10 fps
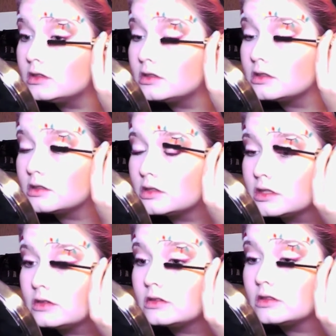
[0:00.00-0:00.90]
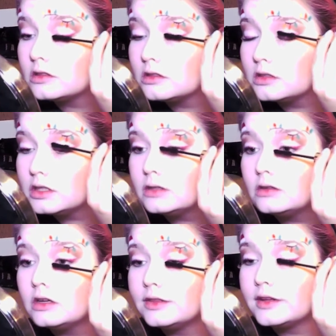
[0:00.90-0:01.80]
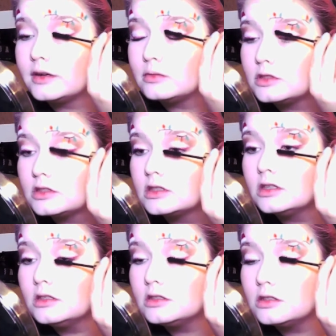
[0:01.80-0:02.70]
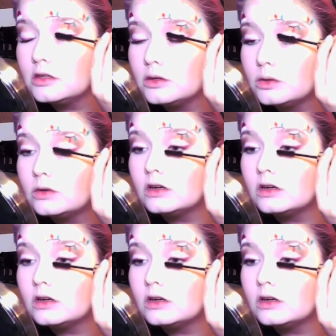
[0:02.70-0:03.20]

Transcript: to seal the deal, and then I'm just gonna do,